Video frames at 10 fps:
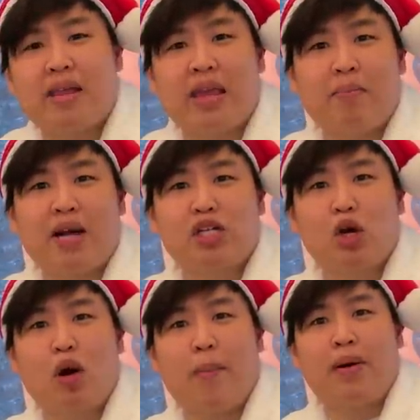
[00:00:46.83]
they might
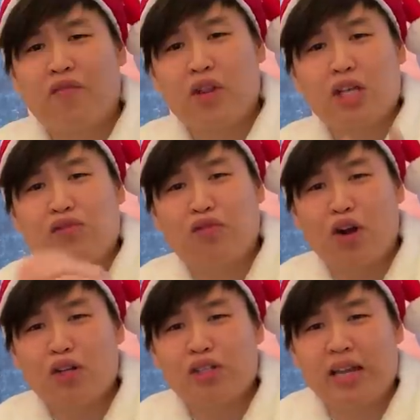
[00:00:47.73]
show up. For this
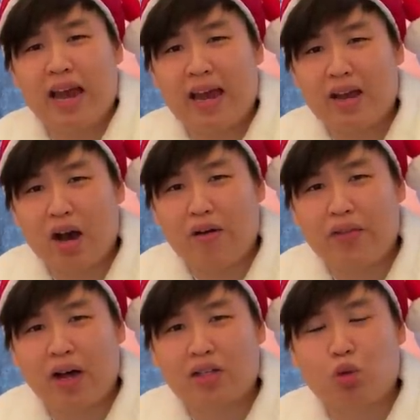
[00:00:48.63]
first day of
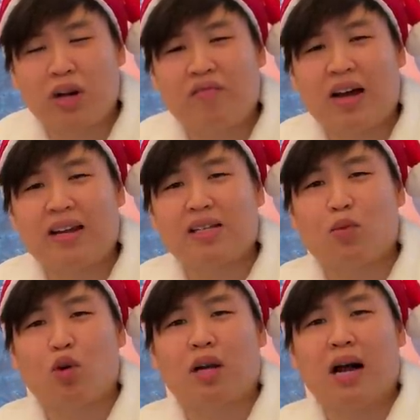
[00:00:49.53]
the 25 days of
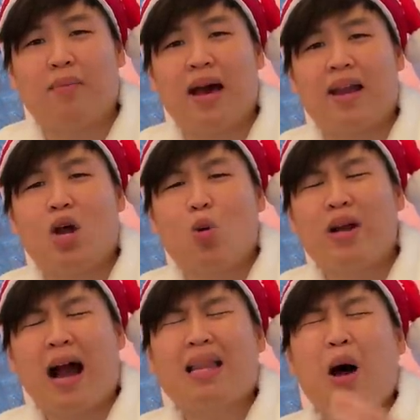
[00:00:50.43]
Mortal Kombat, we
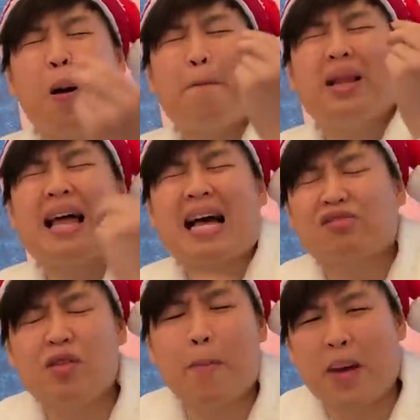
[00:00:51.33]
got a blast
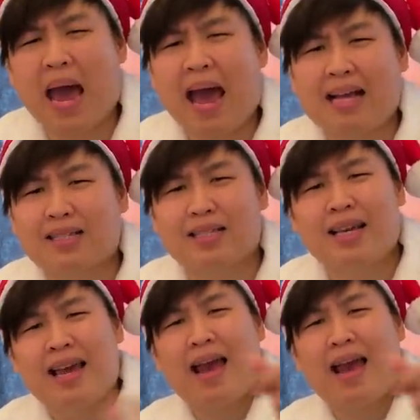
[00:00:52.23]
from the past.